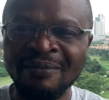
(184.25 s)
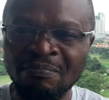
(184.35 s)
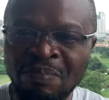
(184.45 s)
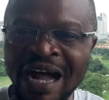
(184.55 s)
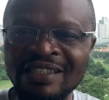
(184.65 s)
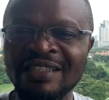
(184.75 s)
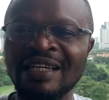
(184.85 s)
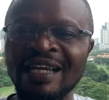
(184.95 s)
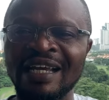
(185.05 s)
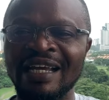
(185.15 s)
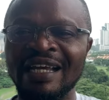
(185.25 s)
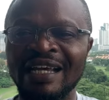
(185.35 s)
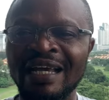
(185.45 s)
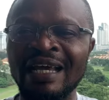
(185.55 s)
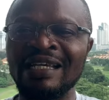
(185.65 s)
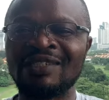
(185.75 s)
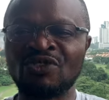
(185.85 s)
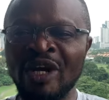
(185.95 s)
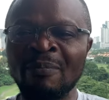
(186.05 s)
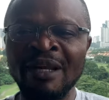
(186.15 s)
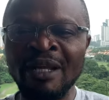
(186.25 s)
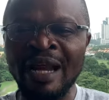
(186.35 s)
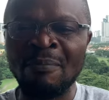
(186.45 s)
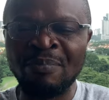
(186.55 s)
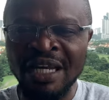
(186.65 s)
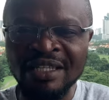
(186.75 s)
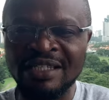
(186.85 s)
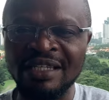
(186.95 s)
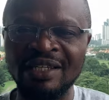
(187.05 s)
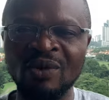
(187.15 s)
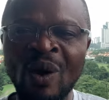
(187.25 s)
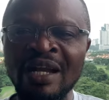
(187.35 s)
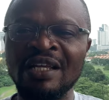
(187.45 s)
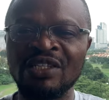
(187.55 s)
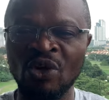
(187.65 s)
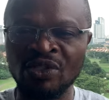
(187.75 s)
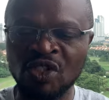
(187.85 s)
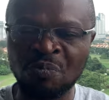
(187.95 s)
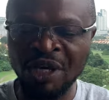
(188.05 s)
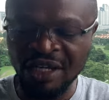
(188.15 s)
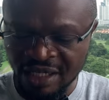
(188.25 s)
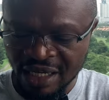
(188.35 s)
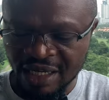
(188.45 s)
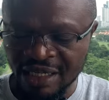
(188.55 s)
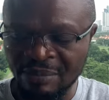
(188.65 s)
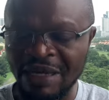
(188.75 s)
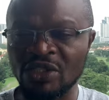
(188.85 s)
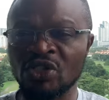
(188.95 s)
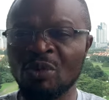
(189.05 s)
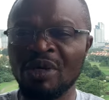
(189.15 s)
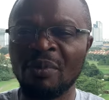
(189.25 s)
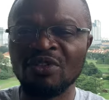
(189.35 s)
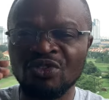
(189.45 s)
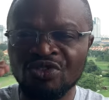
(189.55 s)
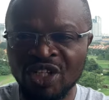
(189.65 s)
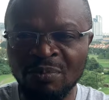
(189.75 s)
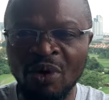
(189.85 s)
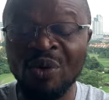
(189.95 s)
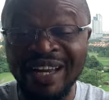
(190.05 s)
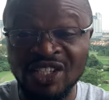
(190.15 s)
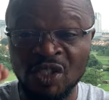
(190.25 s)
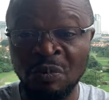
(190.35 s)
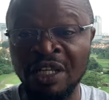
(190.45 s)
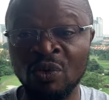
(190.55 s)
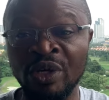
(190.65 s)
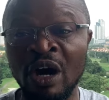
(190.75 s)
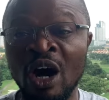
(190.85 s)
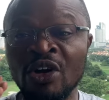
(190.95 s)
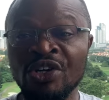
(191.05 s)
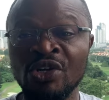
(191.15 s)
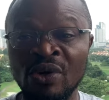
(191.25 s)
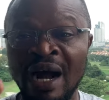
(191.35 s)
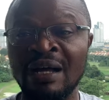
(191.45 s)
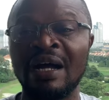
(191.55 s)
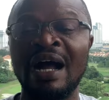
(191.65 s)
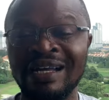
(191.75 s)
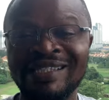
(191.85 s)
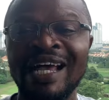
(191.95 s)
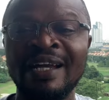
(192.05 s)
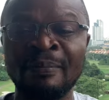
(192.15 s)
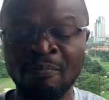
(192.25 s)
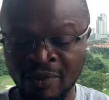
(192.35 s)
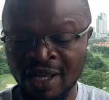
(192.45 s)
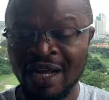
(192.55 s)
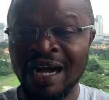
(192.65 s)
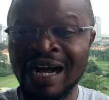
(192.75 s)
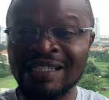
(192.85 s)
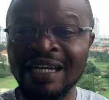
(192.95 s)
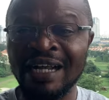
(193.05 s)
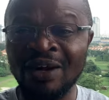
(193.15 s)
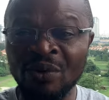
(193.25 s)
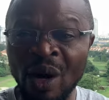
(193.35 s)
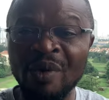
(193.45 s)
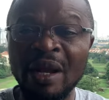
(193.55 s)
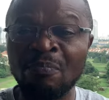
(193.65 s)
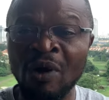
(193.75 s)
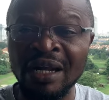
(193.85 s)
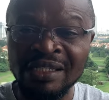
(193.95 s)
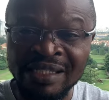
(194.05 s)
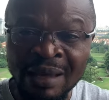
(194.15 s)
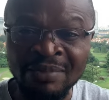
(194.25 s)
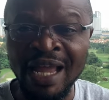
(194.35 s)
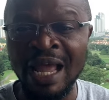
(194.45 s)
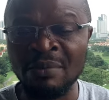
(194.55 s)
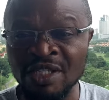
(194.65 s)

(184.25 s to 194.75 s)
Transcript: But his dribbling ability, when he's on speed, he must also be able to dribble with the speed. We all knew Hazard. Hazard can run with the ball at the same time.